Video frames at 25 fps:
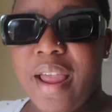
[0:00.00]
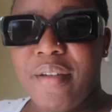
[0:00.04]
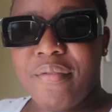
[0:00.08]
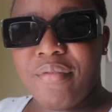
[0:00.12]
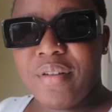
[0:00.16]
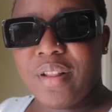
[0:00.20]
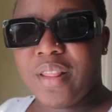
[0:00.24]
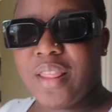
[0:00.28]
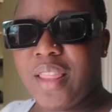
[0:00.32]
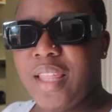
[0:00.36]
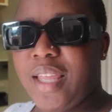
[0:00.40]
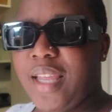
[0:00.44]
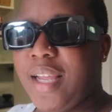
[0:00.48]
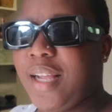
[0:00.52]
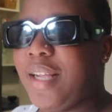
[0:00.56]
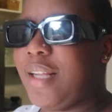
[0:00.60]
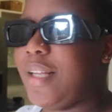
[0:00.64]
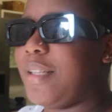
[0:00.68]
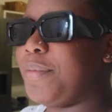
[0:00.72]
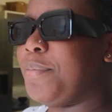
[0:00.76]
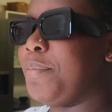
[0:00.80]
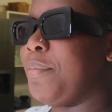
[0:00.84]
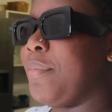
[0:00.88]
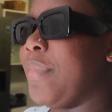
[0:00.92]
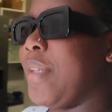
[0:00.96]
everything.
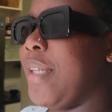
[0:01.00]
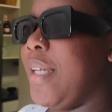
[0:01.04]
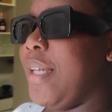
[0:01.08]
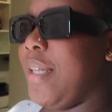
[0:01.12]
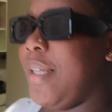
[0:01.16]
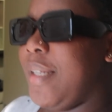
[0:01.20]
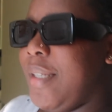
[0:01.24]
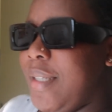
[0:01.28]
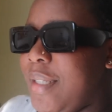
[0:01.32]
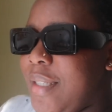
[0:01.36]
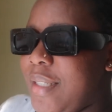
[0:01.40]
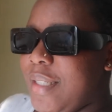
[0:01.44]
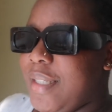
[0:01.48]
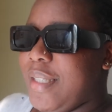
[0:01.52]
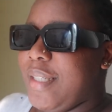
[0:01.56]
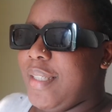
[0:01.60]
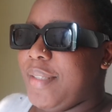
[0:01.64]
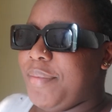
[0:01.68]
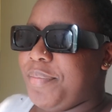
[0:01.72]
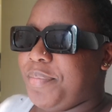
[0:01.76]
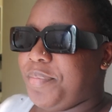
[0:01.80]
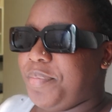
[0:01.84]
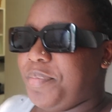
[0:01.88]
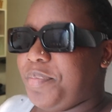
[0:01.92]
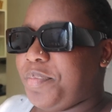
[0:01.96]
We had tree house. We
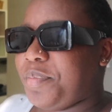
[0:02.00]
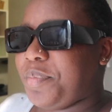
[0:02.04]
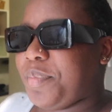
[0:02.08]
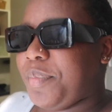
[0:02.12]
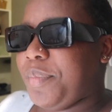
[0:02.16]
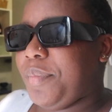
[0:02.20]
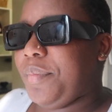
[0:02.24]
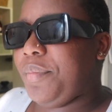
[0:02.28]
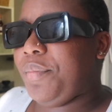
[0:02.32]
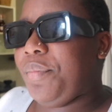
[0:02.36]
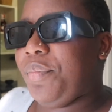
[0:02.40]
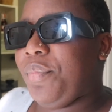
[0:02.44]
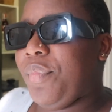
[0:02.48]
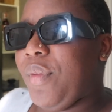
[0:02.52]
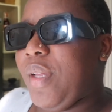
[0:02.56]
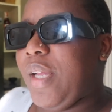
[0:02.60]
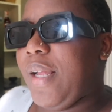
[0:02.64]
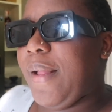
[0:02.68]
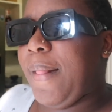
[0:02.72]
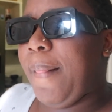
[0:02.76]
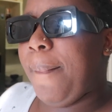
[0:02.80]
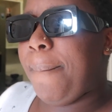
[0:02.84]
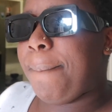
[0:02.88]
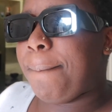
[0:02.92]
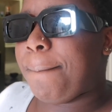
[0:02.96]
didn't we barely used
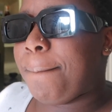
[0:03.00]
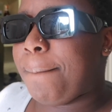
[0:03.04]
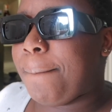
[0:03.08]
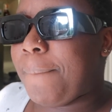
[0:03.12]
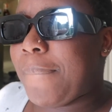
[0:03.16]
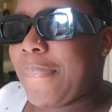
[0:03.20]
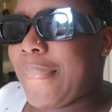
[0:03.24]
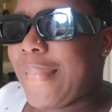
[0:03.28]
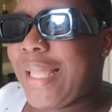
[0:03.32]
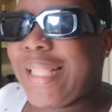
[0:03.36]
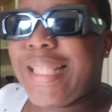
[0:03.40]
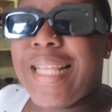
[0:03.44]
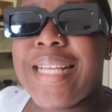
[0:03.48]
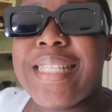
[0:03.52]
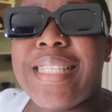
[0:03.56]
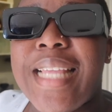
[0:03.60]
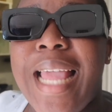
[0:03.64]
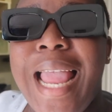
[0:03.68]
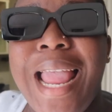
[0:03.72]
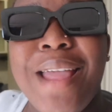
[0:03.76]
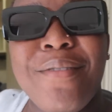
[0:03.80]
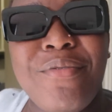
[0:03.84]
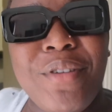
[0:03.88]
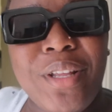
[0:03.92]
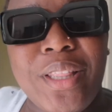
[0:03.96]
that tree house. There's
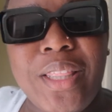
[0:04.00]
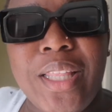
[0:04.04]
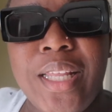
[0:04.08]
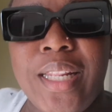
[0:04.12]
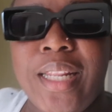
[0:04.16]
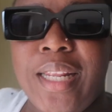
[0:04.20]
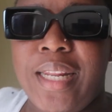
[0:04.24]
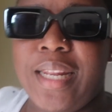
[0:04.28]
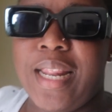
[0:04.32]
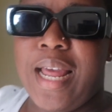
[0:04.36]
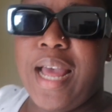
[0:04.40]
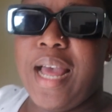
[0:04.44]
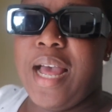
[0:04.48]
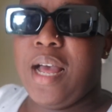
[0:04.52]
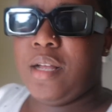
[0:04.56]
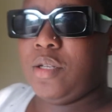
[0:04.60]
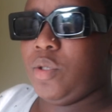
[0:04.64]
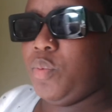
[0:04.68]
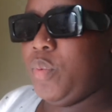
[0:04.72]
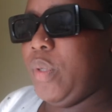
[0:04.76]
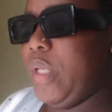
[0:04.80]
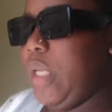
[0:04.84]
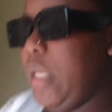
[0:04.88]
everything in that house. We